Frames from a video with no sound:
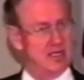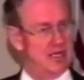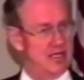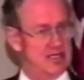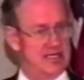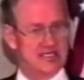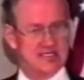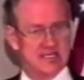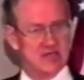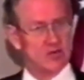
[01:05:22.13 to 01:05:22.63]

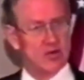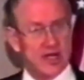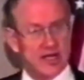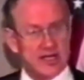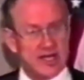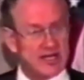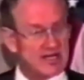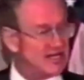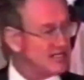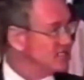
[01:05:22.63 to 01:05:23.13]
And they said,
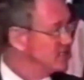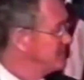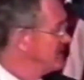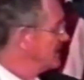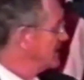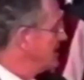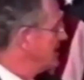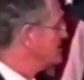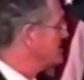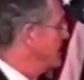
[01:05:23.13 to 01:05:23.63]
why not? And he said,
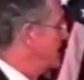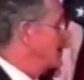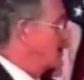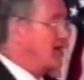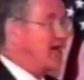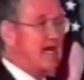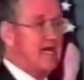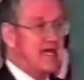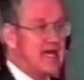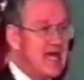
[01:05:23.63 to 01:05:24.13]
because
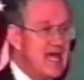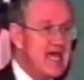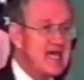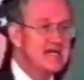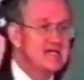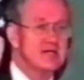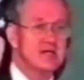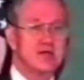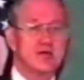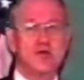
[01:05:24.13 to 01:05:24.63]
I
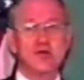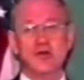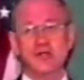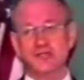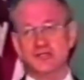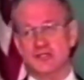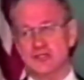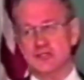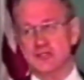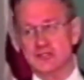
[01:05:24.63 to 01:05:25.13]
hate
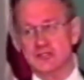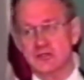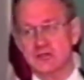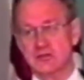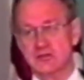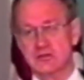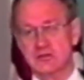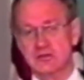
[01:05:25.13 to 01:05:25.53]
horses.